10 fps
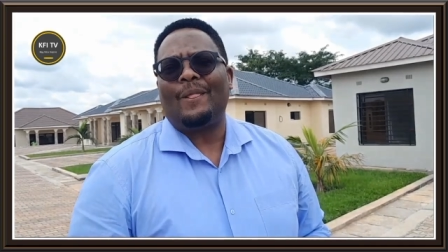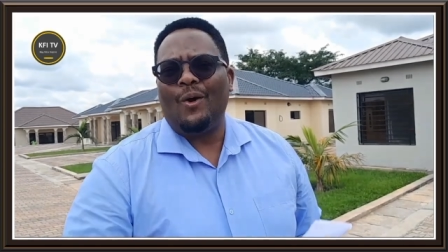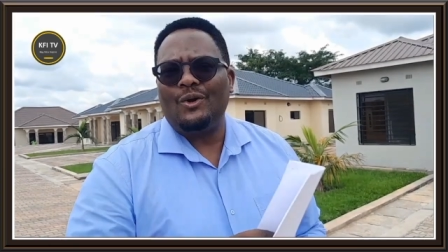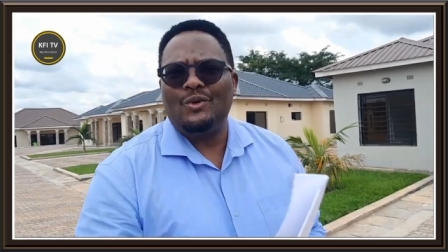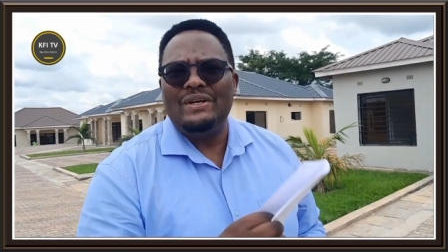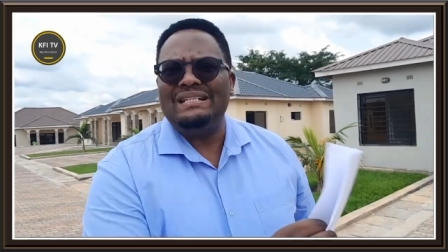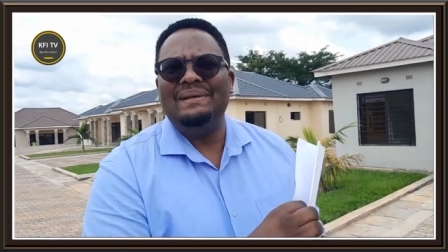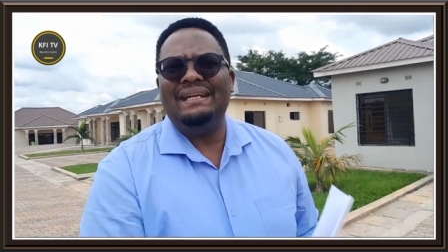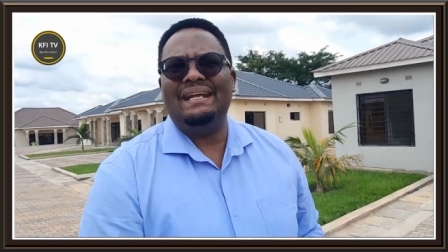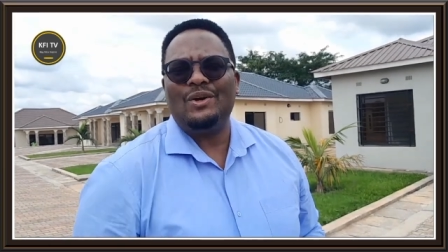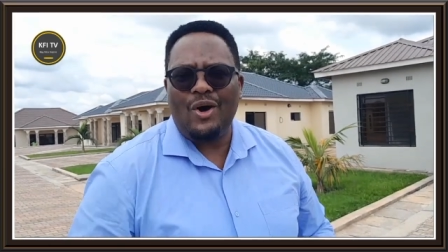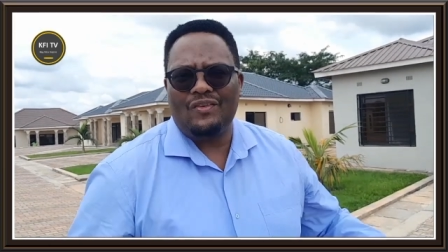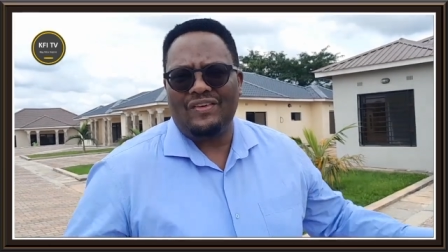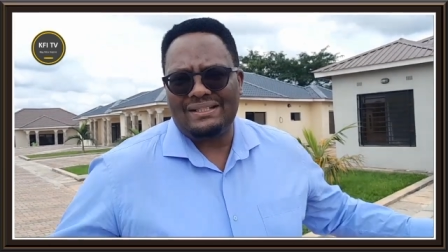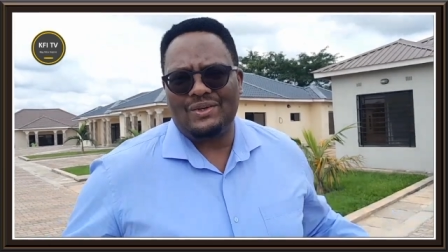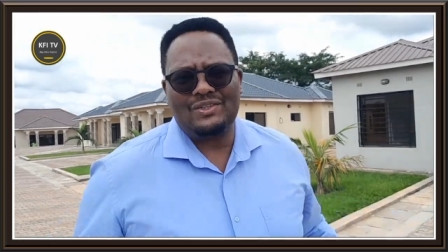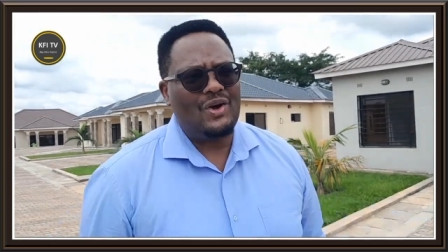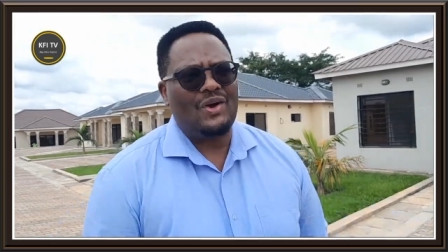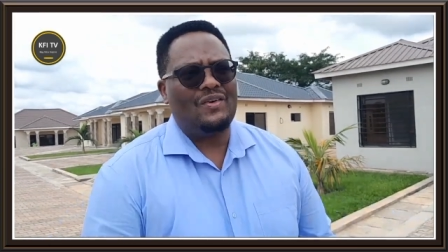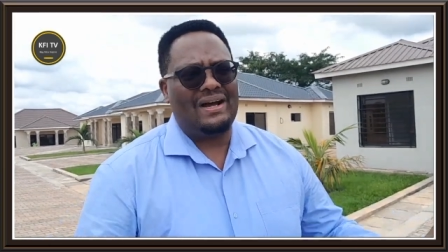or to intimidate all of us because
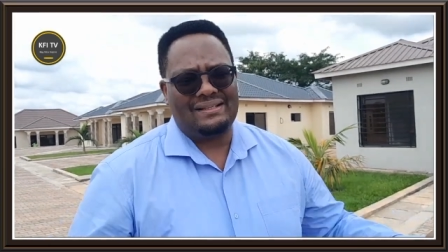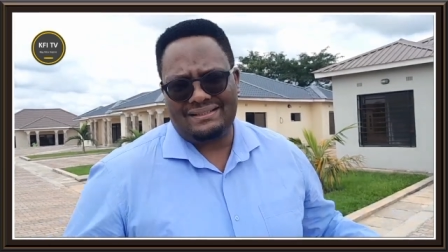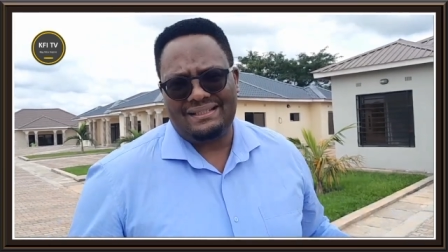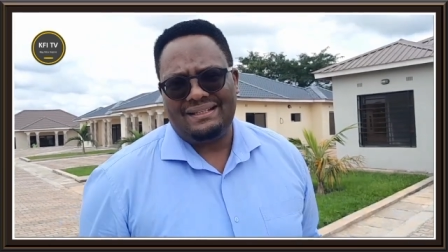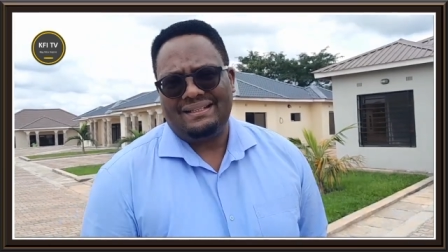all of us